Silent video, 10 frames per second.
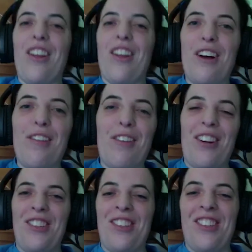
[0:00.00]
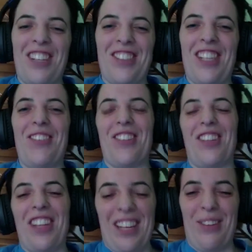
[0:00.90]
R2D2. He was
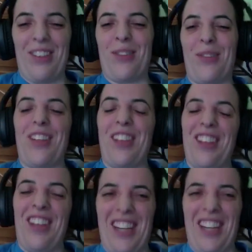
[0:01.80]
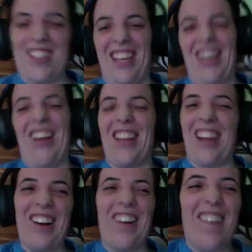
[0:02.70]
it was yeah. neat to see. I was like,
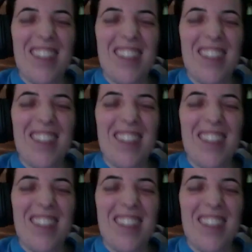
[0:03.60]
oh,